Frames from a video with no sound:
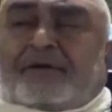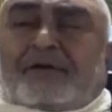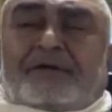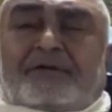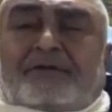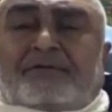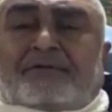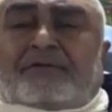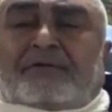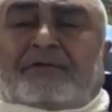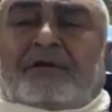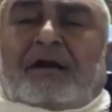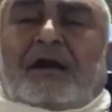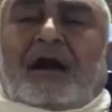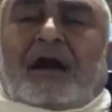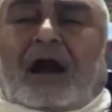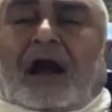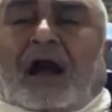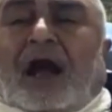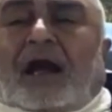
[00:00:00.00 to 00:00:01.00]
for you.
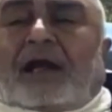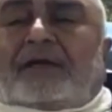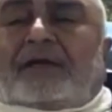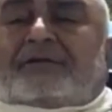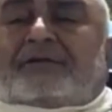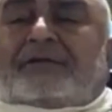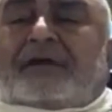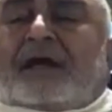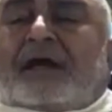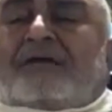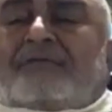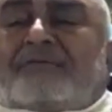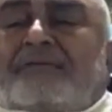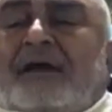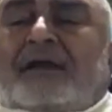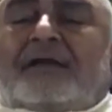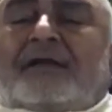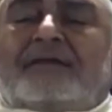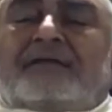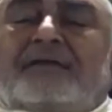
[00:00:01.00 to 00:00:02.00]
I serve
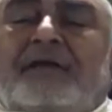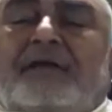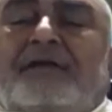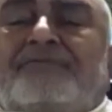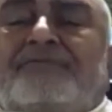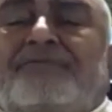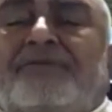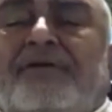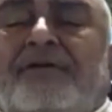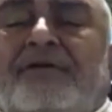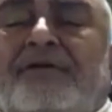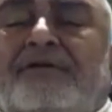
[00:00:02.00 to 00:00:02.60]
anything for